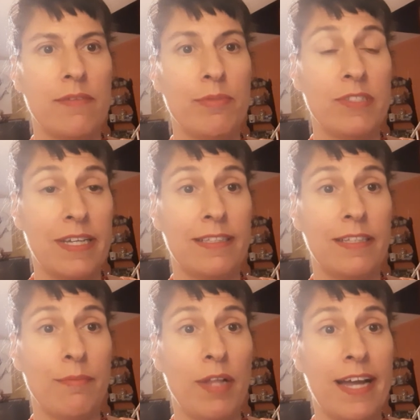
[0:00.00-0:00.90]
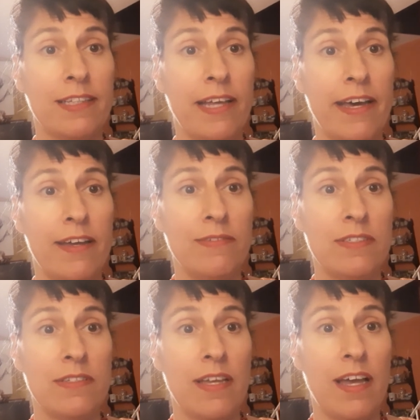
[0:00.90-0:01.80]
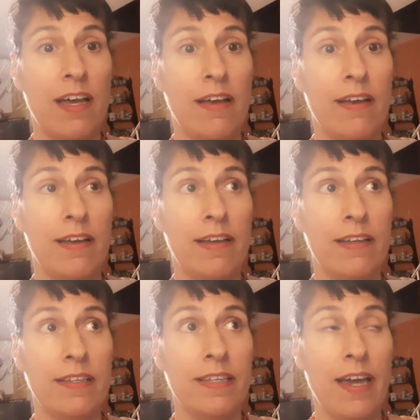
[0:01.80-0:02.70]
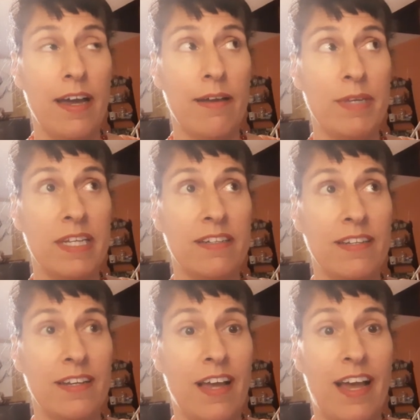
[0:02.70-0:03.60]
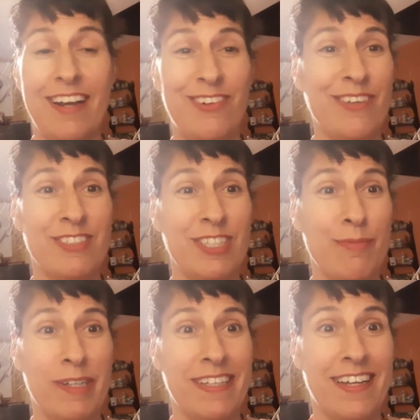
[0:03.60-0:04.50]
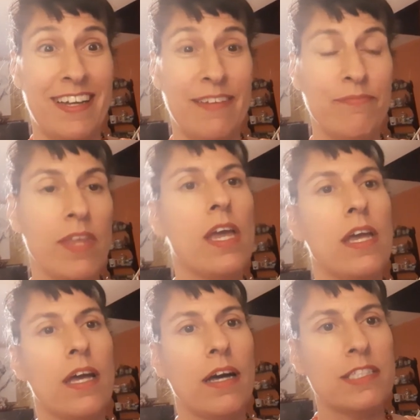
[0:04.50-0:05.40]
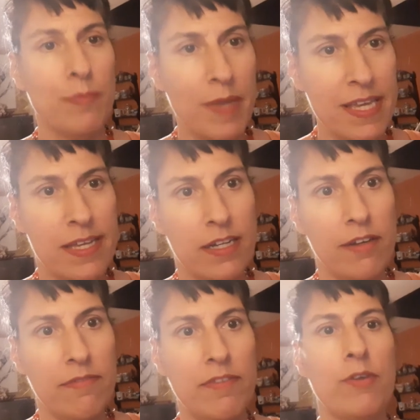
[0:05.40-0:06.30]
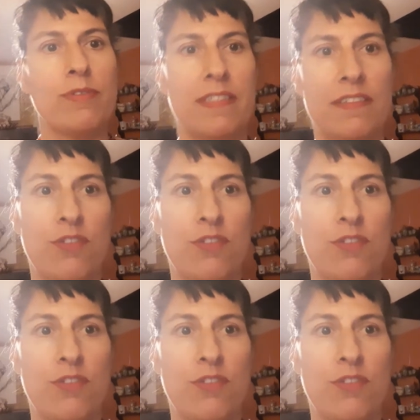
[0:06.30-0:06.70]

particularly Black lives, I don't give a shit about that guy. Speaking of, there was this